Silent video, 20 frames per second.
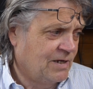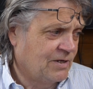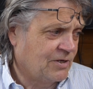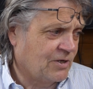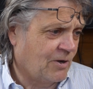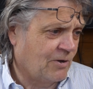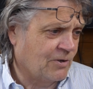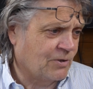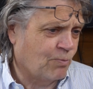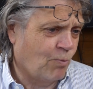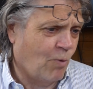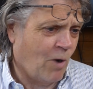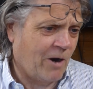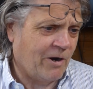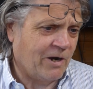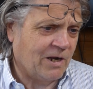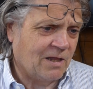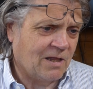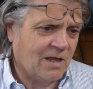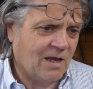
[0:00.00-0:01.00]
So I was
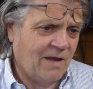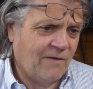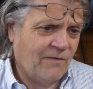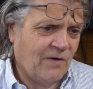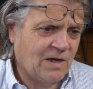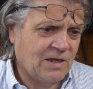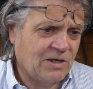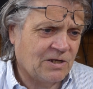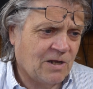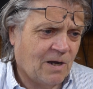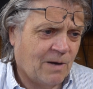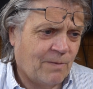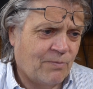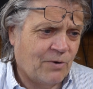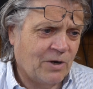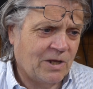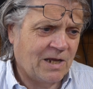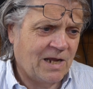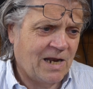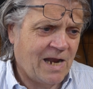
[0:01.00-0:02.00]
worried that if I start
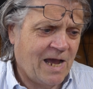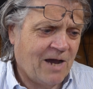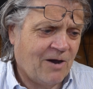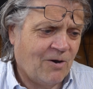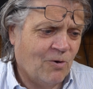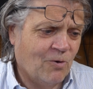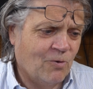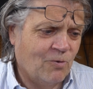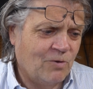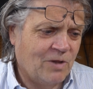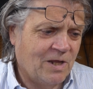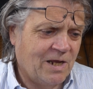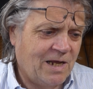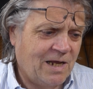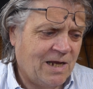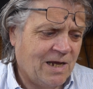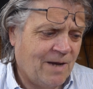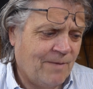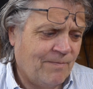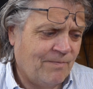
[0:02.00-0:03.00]
bringing out all
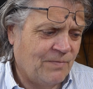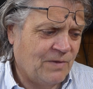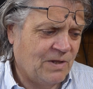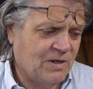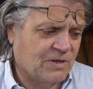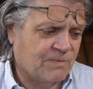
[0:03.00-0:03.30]
the